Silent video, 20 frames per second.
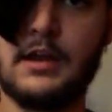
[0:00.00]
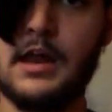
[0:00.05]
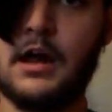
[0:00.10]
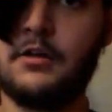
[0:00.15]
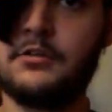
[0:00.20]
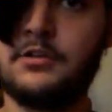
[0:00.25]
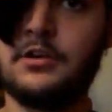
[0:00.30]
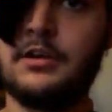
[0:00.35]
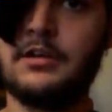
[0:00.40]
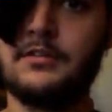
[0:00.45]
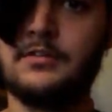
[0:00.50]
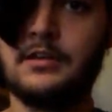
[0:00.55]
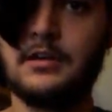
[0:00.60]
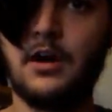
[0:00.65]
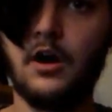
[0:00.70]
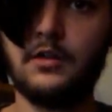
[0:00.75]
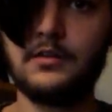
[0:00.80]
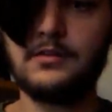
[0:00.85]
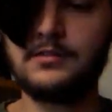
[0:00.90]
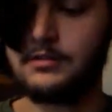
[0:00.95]
out, so you can see
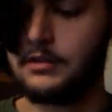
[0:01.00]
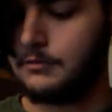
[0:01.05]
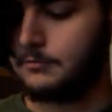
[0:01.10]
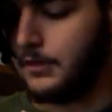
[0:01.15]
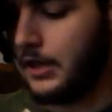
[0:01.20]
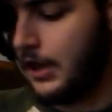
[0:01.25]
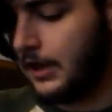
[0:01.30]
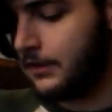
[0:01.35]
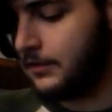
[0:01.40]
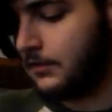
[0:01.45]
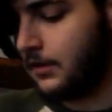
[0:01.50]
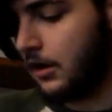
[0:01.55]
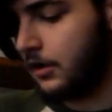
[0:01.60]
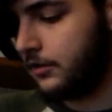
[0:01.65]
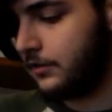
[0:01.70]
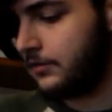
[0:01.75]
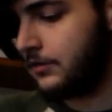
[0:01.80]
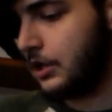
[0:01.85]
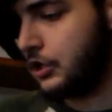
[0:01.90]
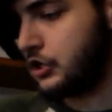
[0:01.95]
all the seam lines, all the
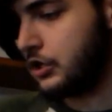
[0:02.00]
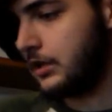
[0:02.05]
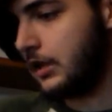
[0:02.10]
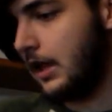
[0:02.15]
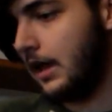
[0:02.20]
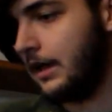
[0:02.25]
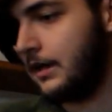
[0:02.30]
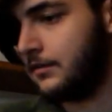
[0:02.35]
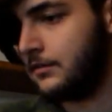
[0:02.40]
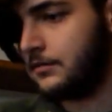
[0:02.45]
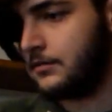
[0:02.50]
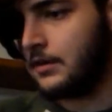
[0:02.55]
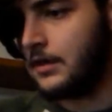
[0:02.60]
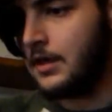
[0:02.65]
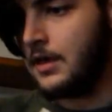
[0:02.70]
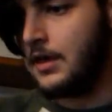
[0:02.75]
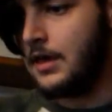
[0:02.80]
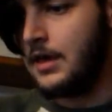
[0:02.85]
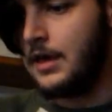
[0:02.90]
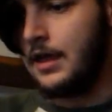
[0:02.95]
stitching lines.
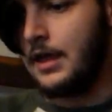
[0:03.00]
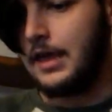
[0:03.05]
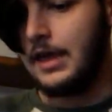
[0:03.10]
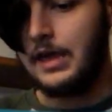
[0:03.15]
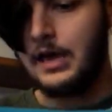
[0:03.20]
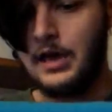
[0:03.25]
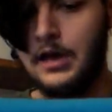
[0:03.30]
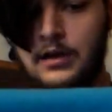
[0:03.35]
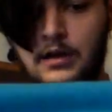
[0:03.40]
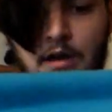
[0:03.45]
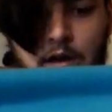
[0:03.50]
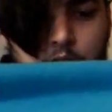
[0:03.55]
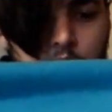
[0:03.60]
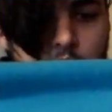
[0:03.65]
And